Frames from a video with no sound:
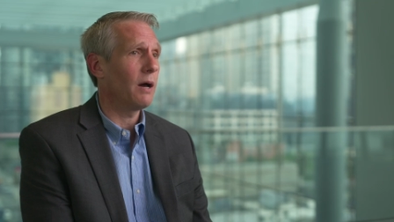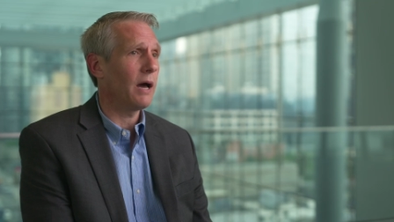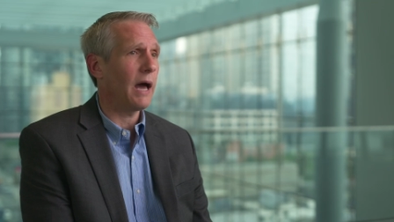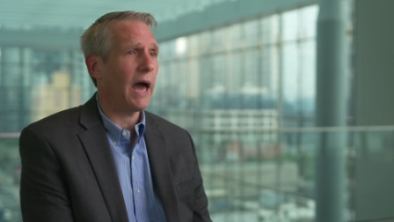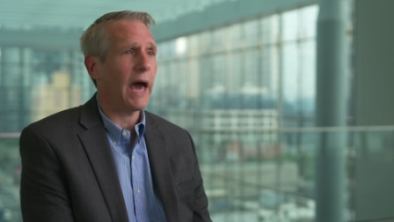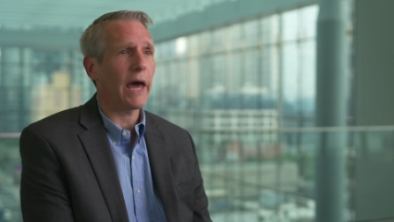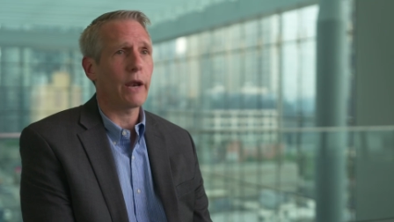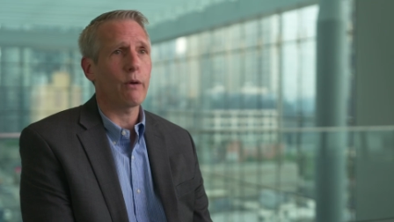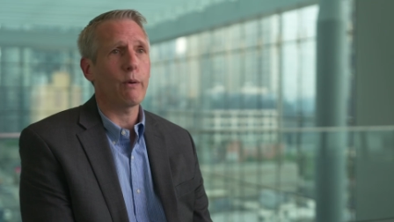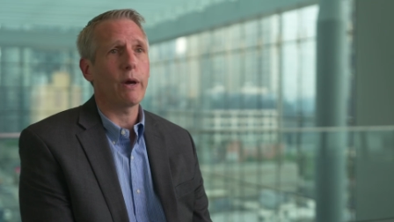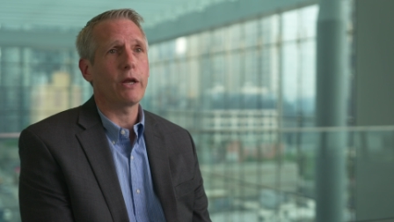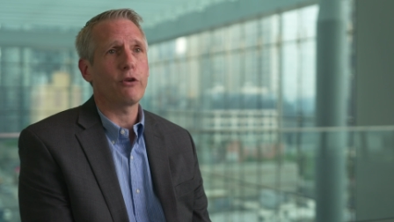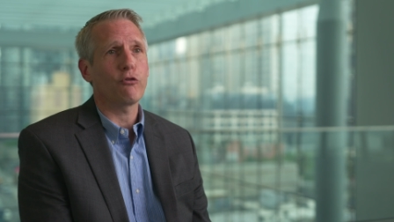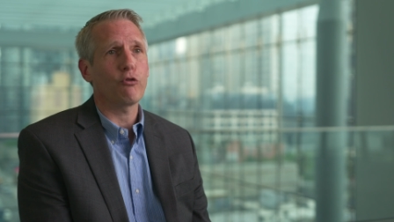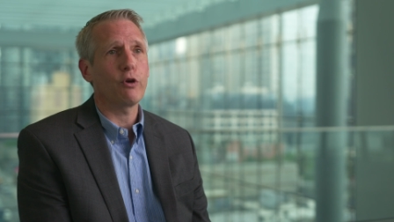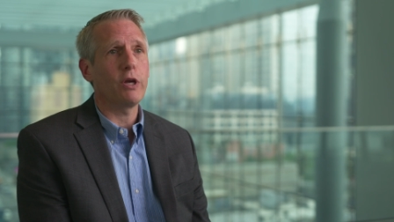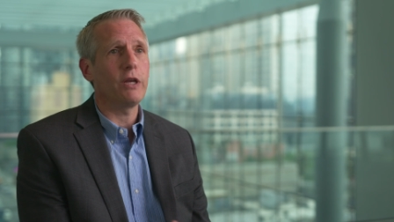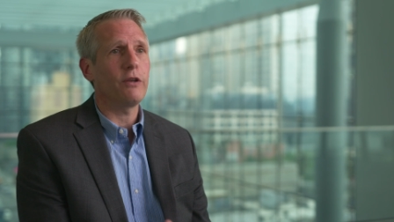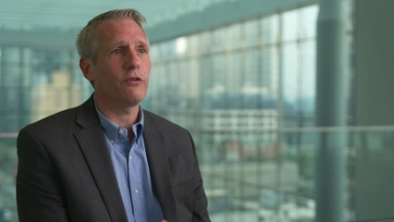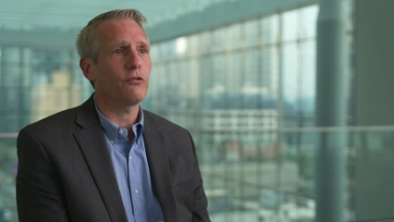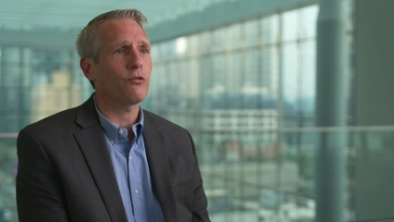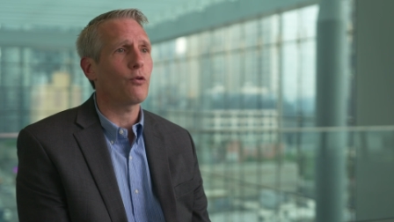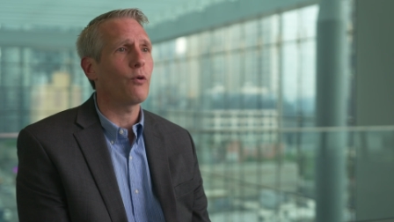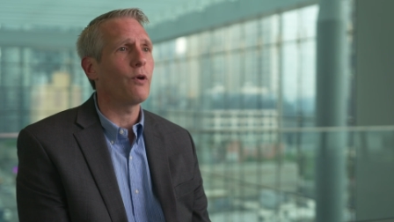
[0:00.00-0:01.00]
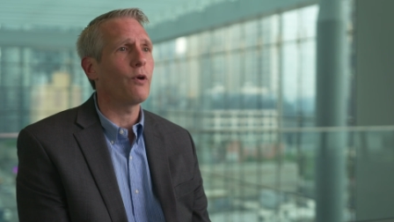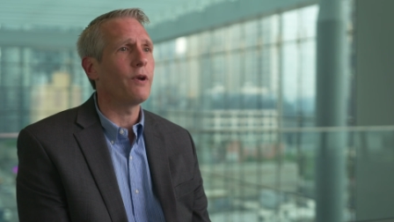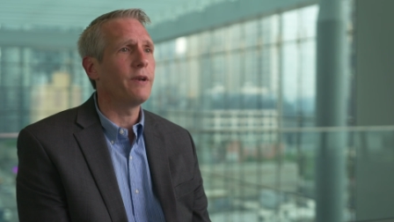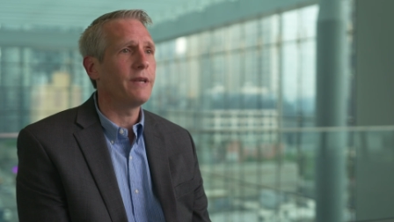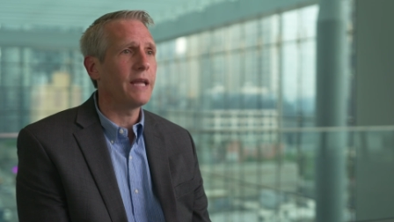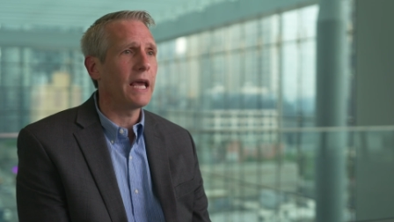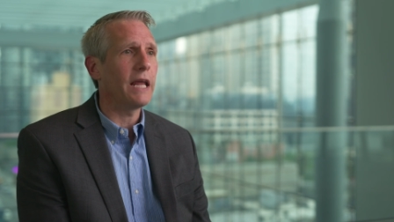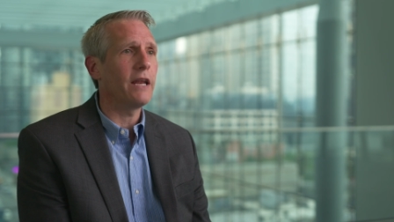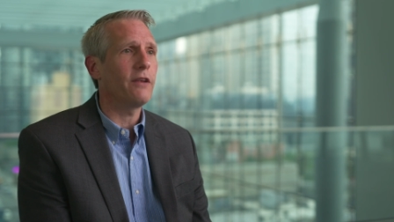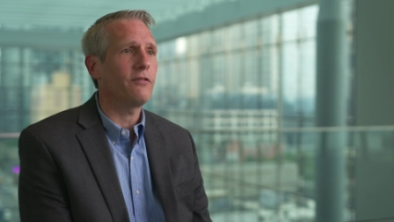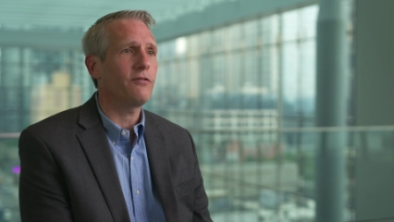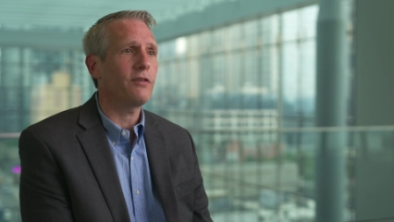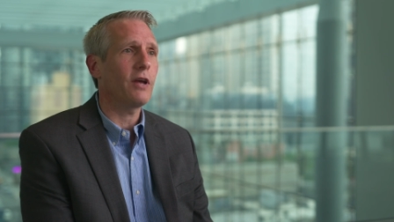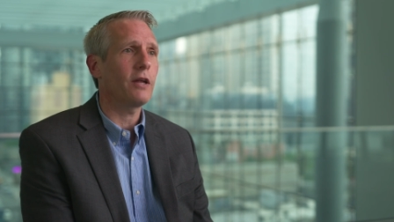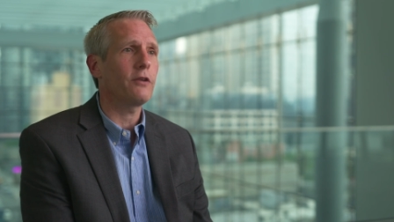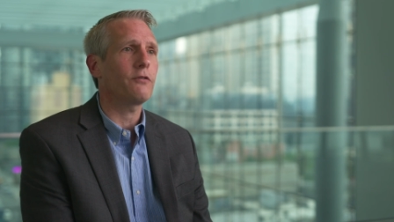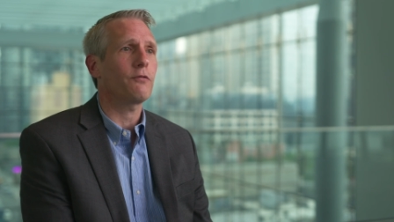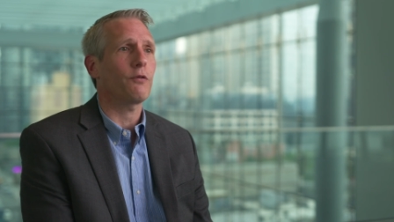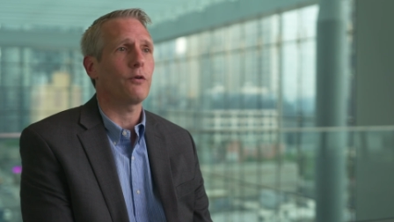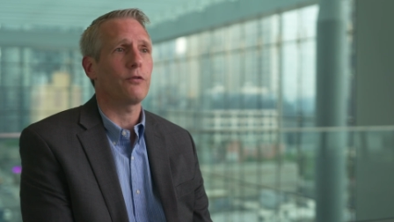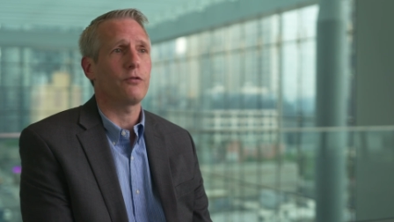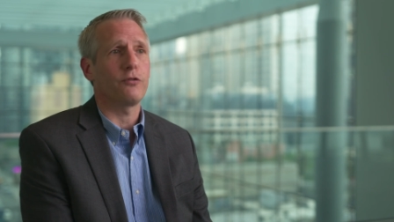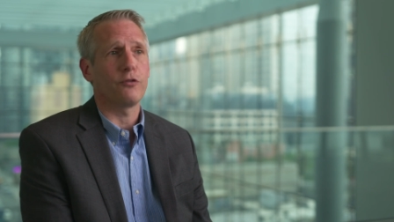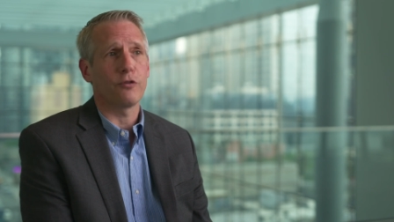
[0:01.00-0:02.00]
How do I treat certain data
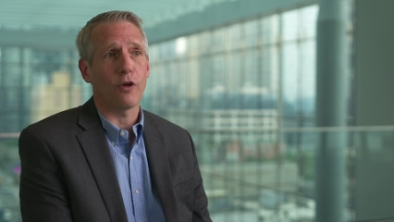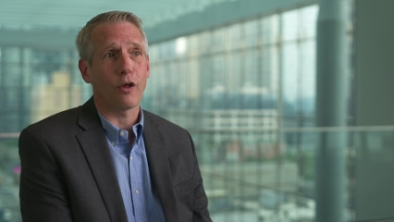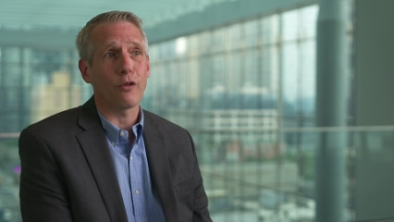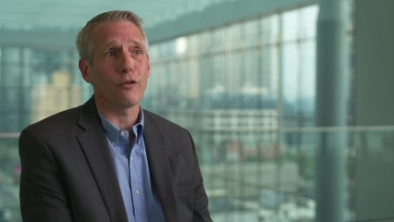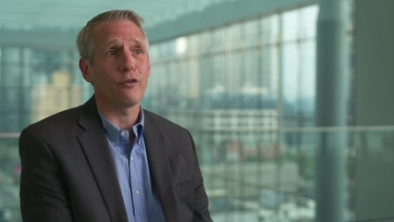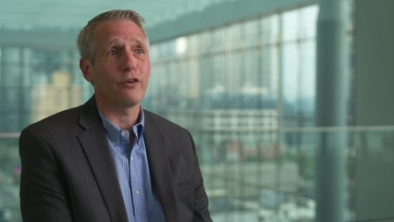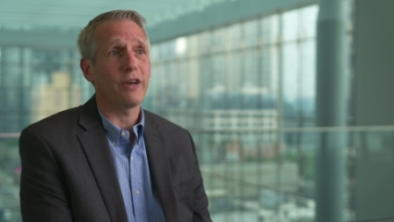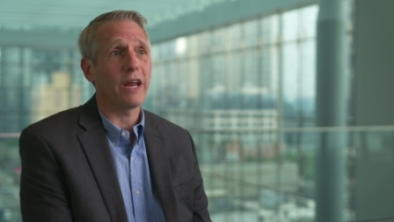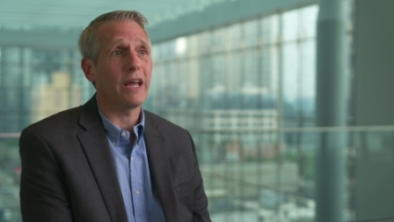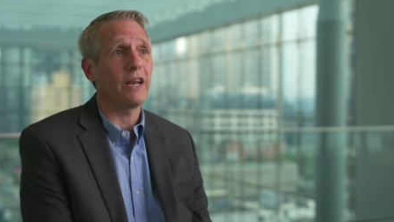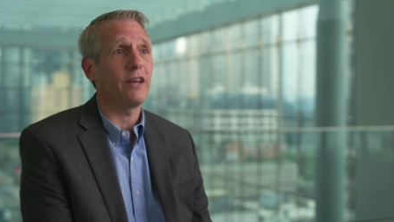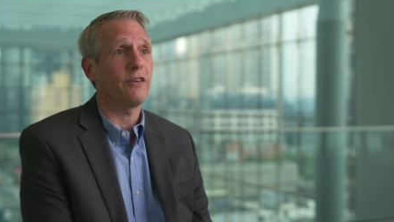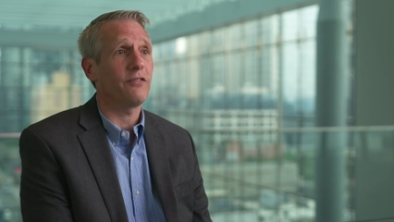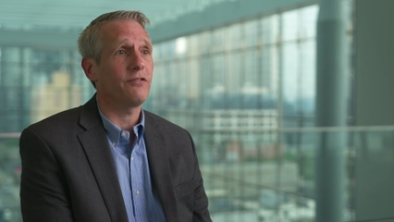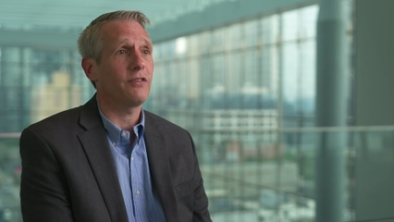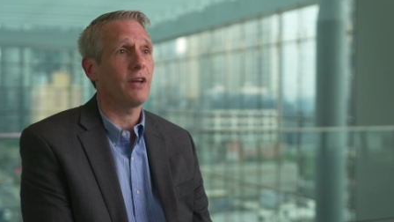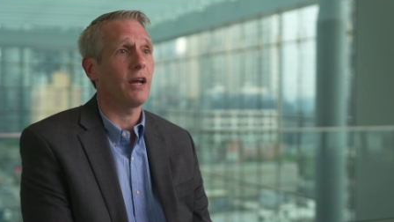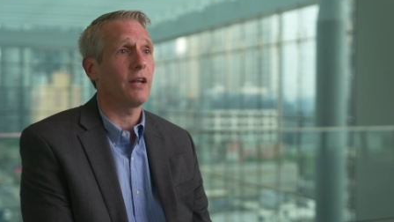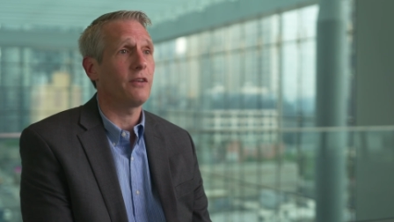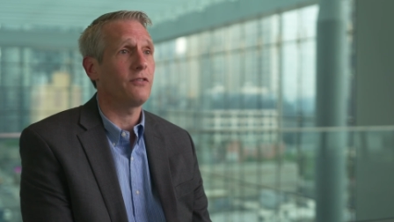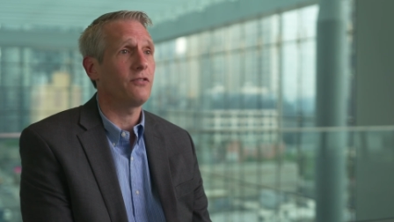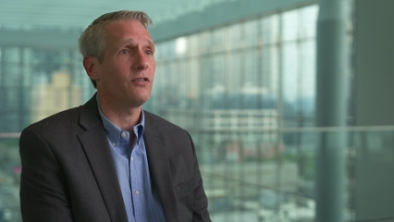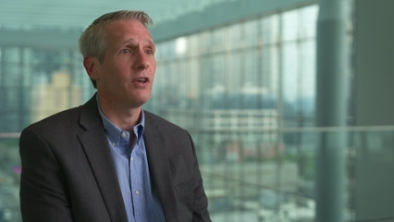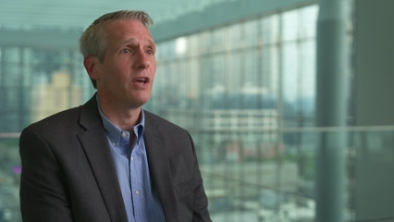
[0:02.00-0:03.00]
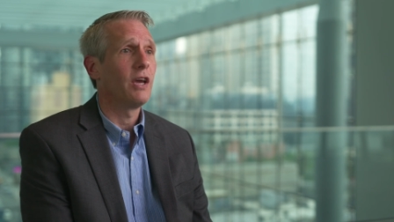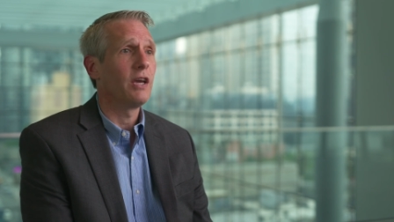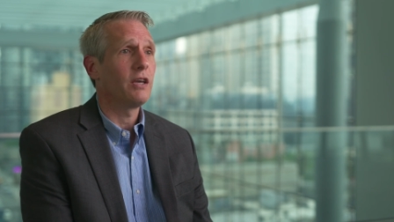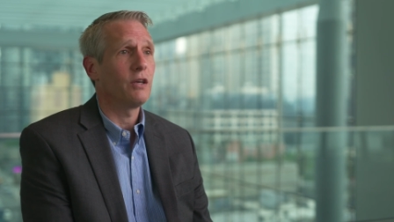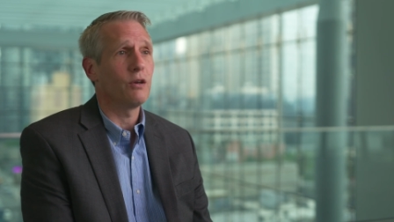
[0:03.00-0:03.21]
sets versus other data sets?